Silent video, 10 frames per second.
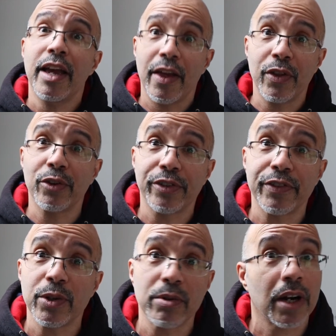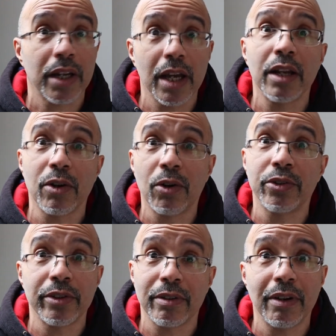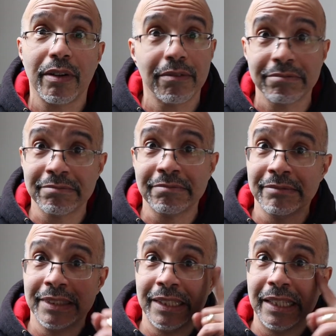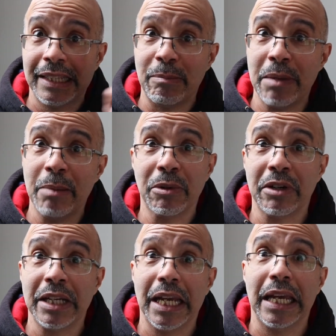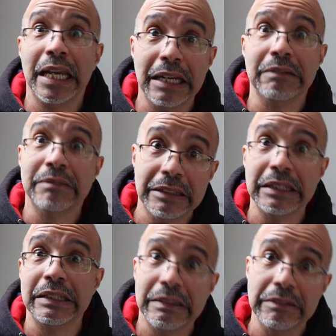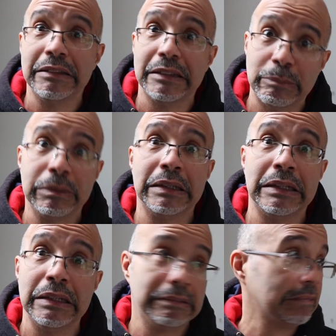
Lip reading: And those of you who are getting older, you know, the memory ain't what it used to be.